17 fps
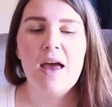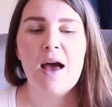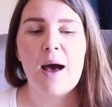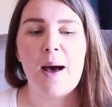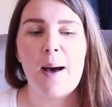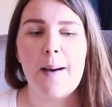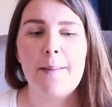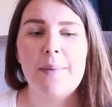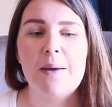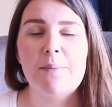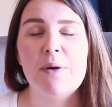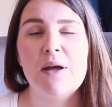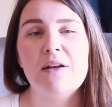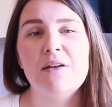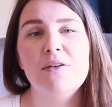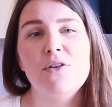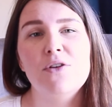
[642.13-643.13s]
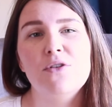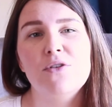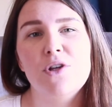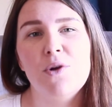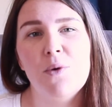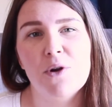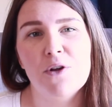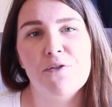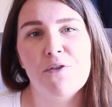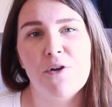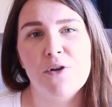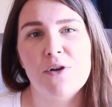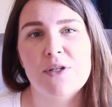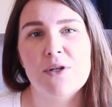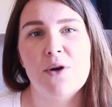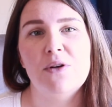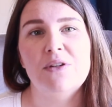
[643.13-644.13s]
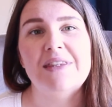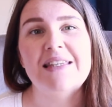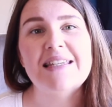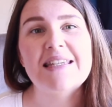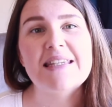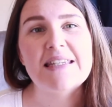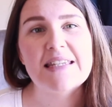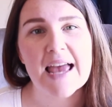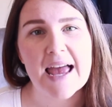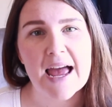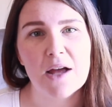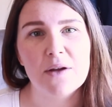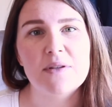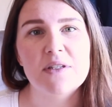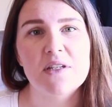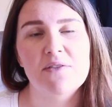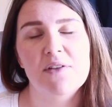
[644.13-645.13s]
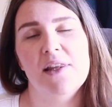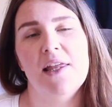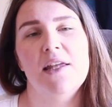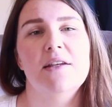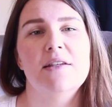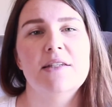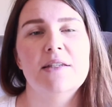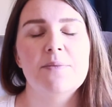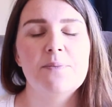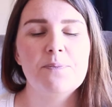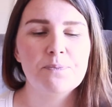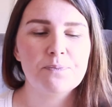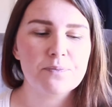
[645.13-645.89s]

But you want to focus on the sounds of the letters.